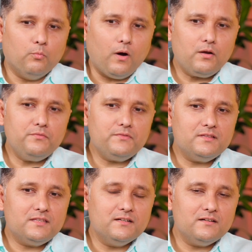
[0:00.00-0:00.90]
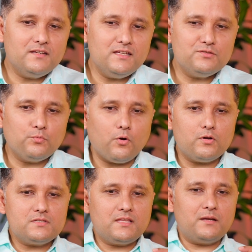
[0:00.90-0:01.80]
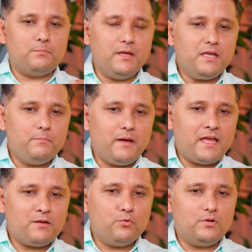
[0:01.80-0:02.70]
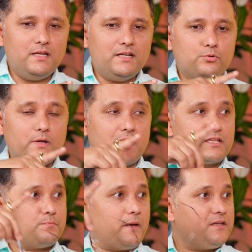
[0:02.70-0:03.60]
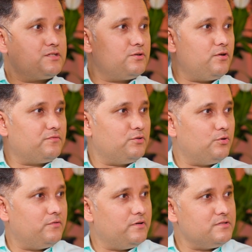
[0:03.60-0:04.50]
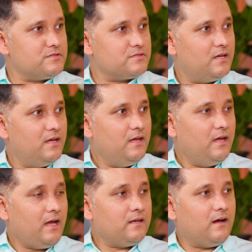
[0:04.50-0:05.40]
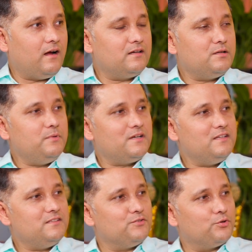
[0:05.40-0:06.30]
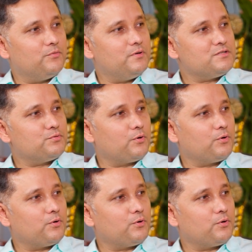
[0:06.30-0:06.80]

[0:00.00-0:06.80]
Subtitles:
one of the theories was that Big Bang would lead to an expansion of the universe, and ultimately the universe would